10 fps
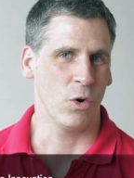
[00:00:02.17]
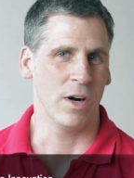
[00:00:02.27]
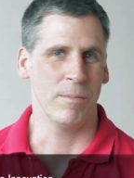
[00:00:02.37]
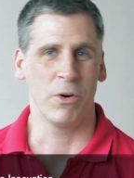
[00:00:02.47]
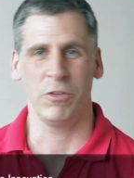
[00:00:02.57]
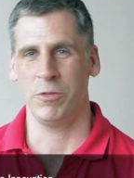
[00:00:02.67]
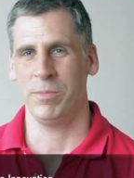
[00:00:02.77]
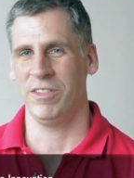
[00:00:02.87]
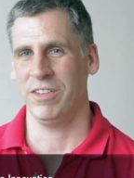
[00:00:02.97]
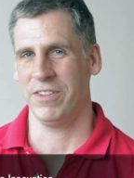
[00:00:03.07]
or more
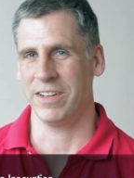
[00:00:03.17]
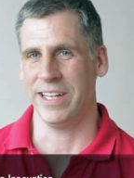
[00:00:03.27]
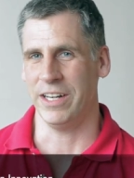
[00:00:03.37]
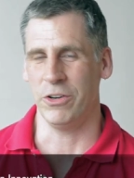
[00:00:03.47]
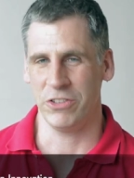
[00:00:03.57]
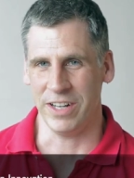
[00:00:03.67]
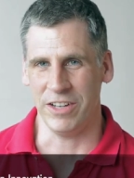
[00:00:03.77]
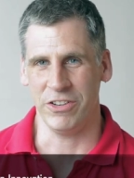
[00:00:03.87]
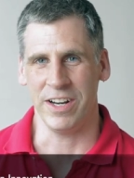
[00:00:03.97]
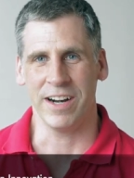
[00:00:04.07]
specifically, an ocean
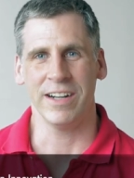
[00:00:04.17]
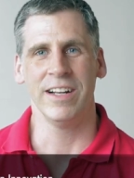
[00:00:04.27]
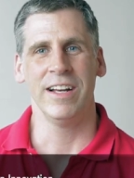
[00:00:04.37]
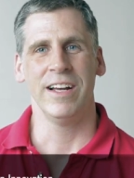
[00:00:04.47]
engineer.